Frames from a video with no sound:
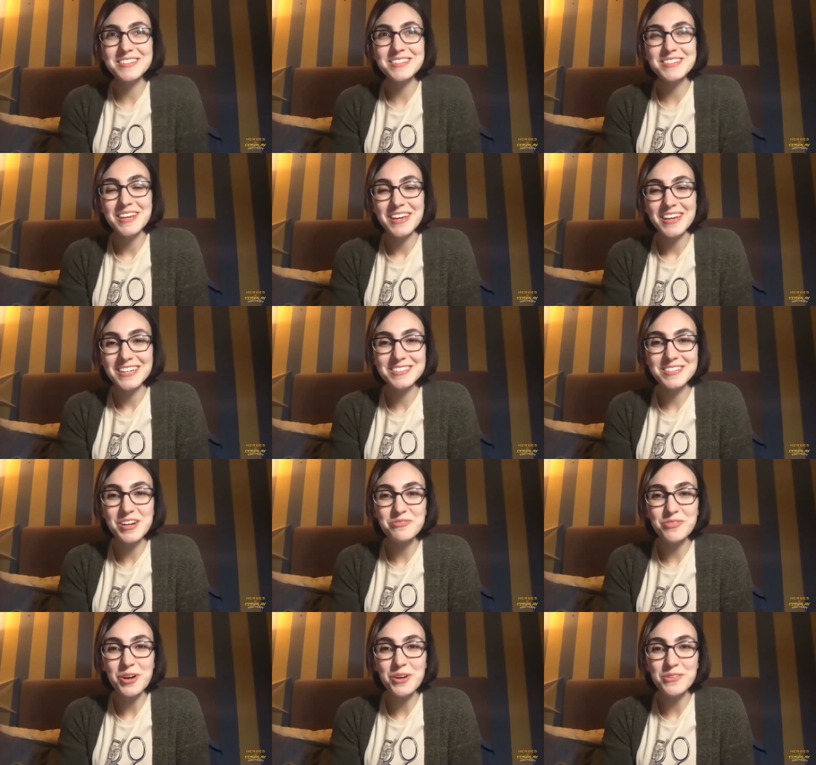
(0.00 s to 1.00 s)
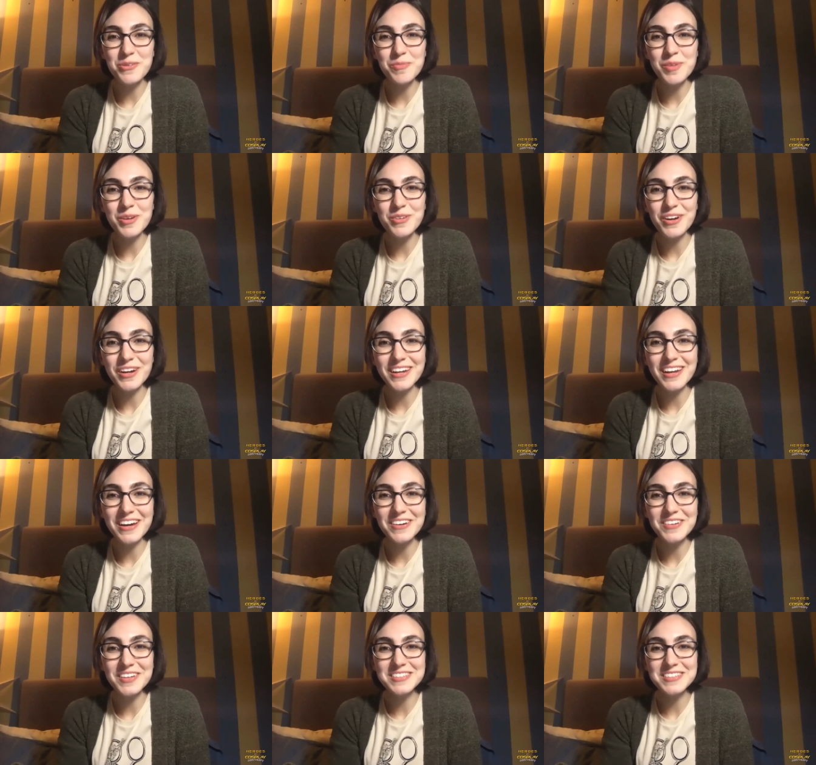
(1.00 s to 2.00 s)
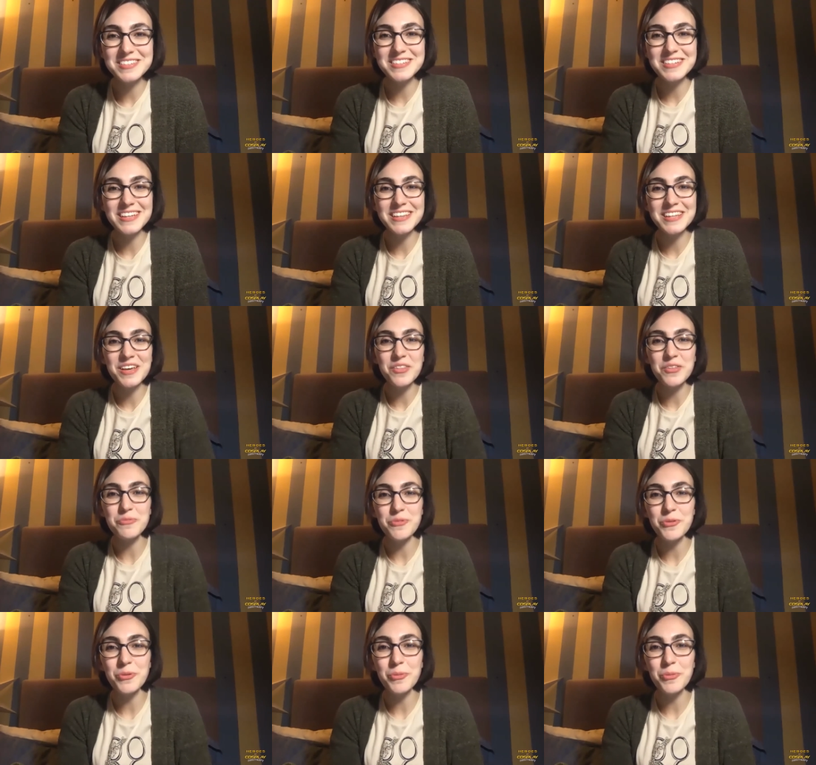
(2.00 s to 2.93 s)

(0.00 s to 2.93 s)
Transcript: he's not far from me right now. He's in the other room,